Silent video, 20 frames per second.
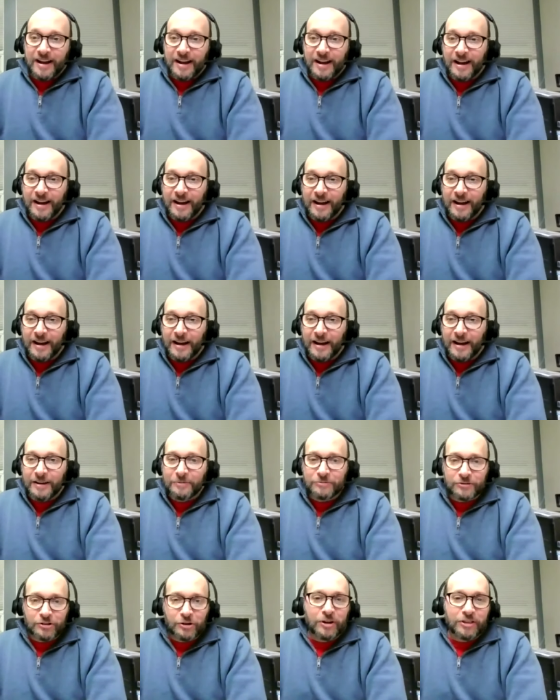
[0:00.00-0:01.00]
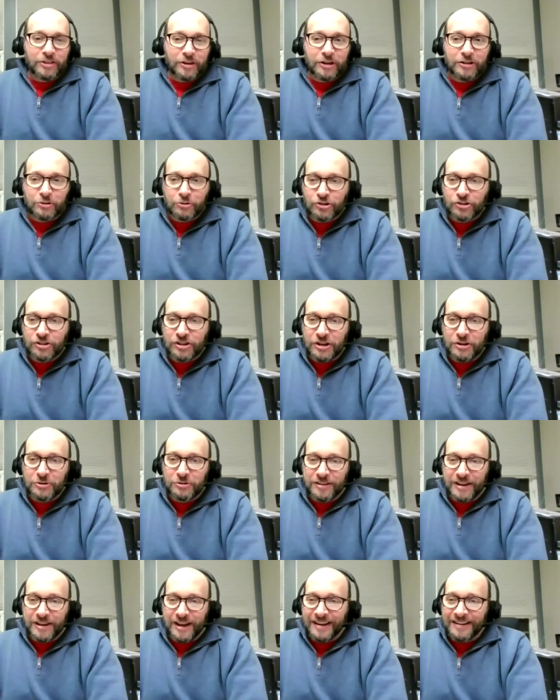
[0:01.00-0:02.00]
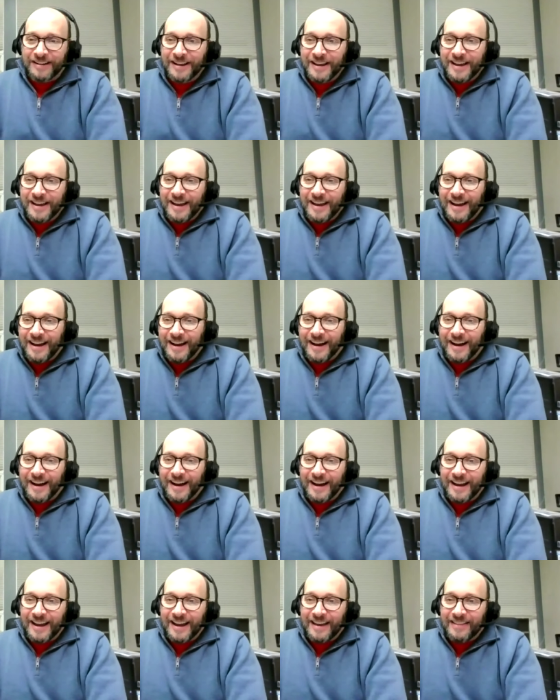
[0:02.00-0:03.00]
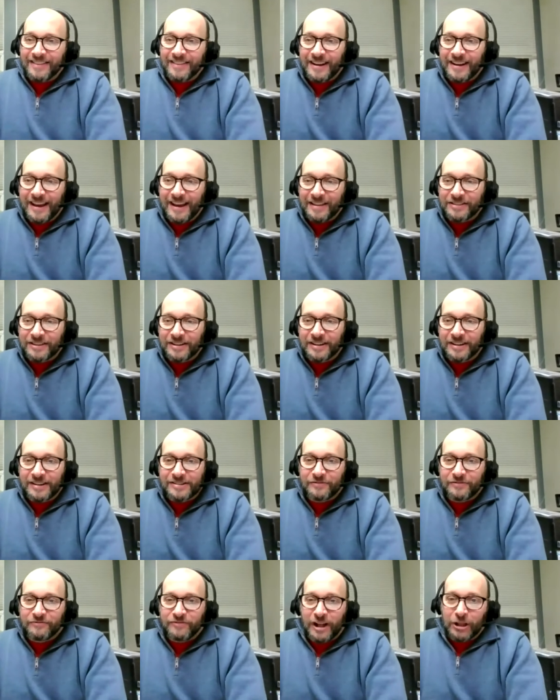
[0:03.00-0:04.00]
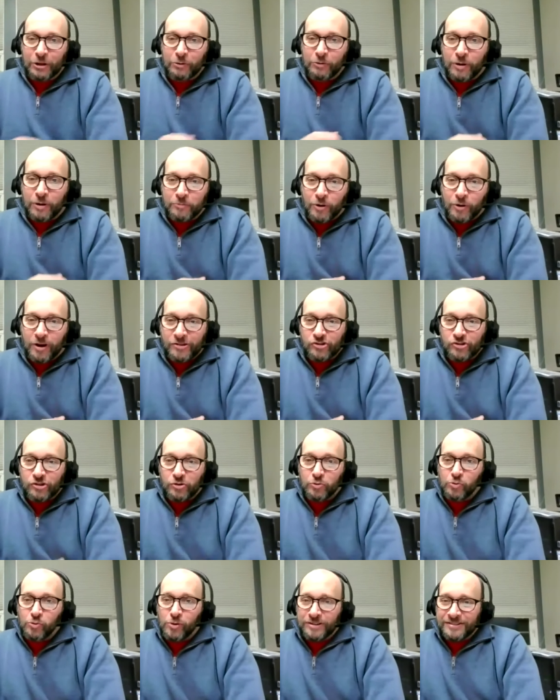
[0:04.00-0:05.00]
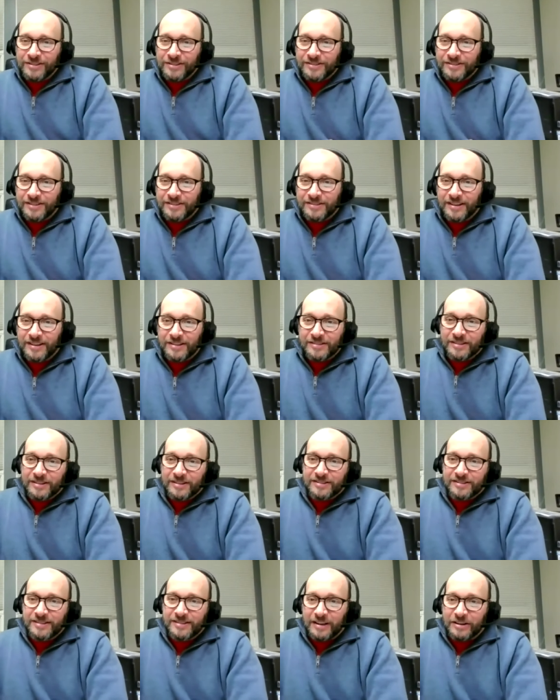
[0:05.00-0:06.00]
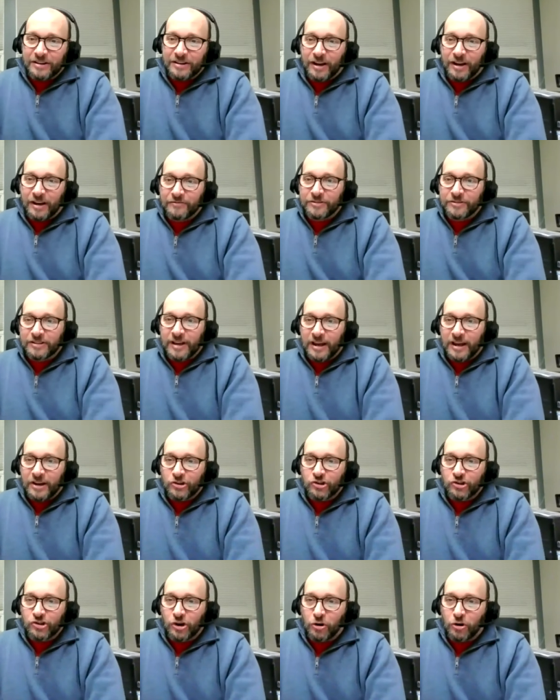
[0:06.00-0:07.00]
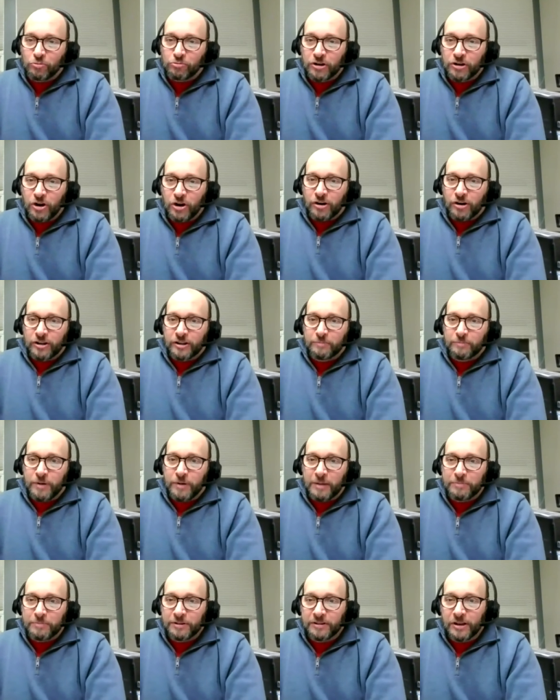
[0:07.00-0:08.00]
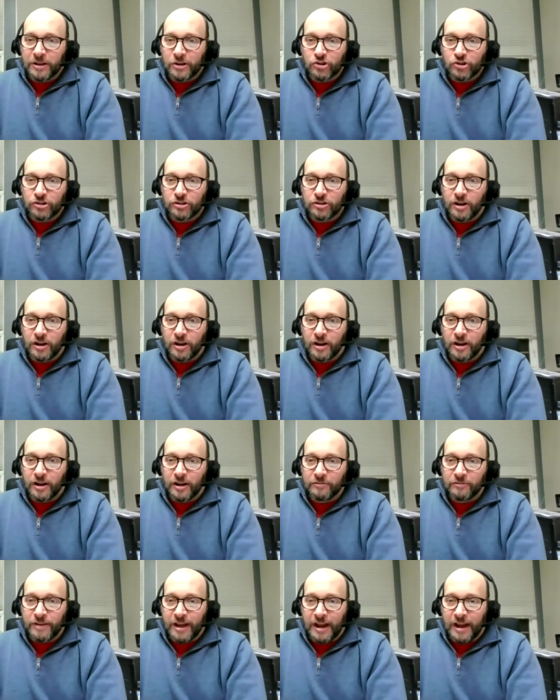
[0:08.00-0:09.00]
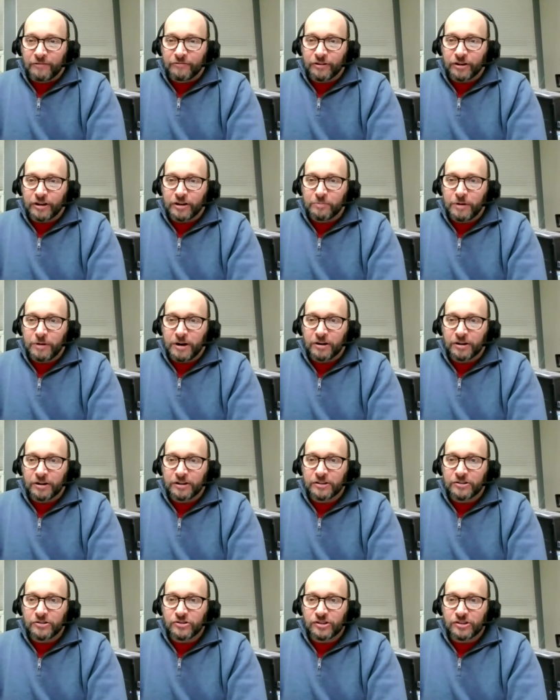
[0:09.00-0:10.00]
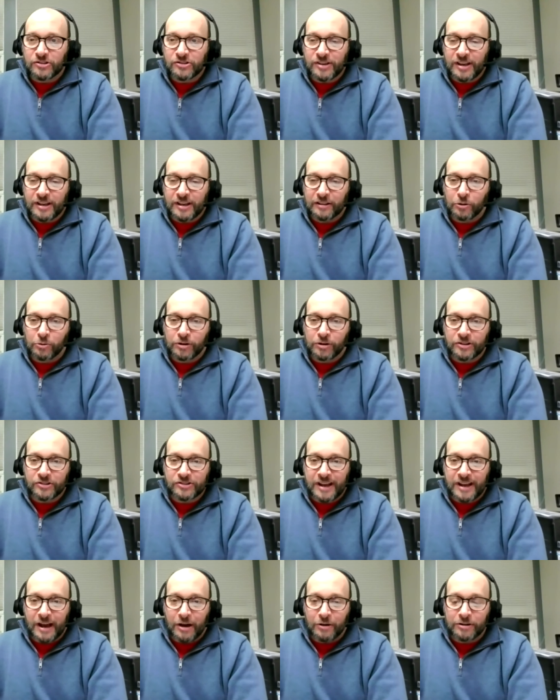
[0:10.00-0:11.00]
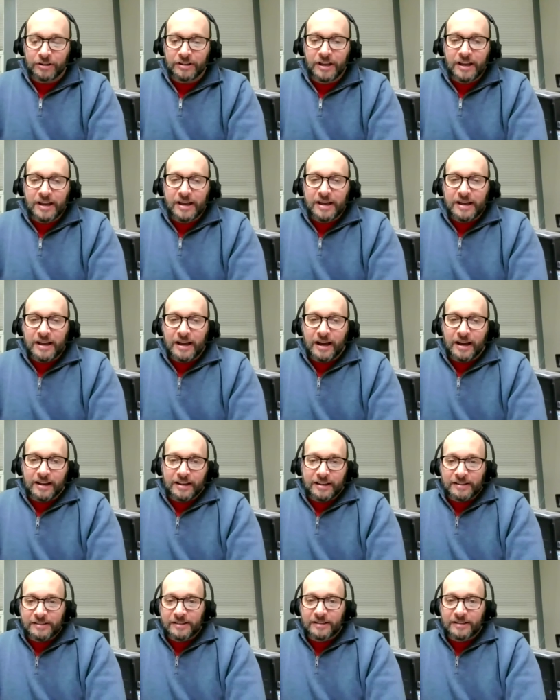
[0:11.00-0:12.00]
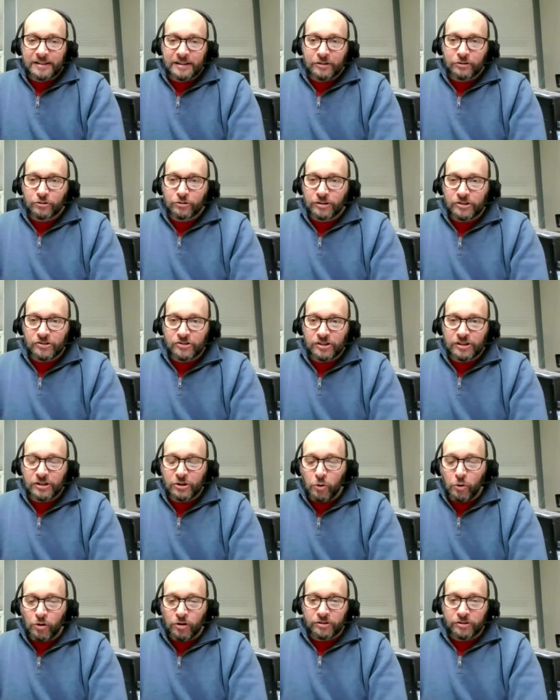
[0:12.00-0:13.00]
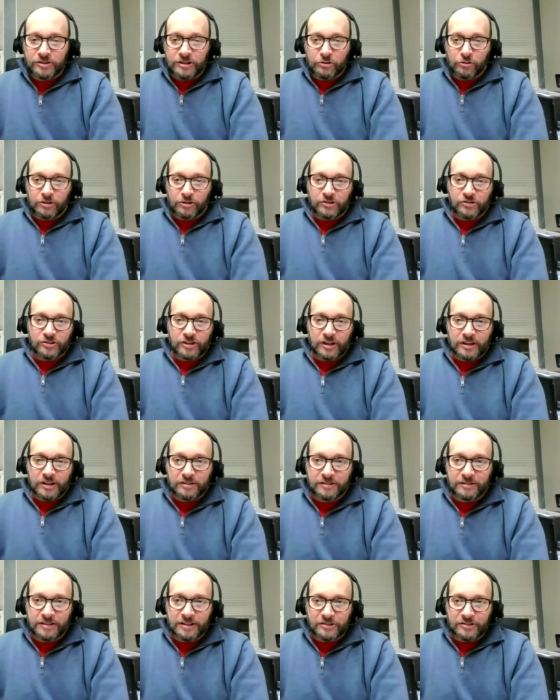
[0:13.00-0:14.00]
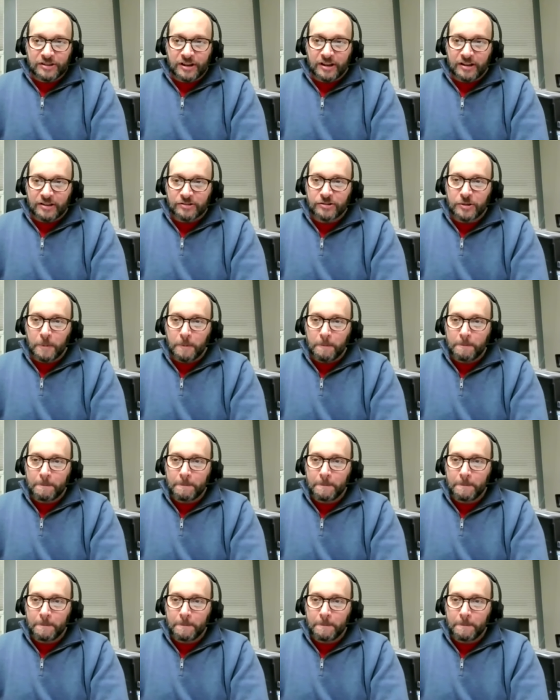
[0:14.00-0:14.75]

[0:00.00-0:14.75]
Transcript: Uh, so I thought you should hear that. Uh, and then Anthony has a follow-up question. What does the census data of today show regarding the population of African Americans in Saint Lawrence County? Uh, is it increasing or decreasing these days?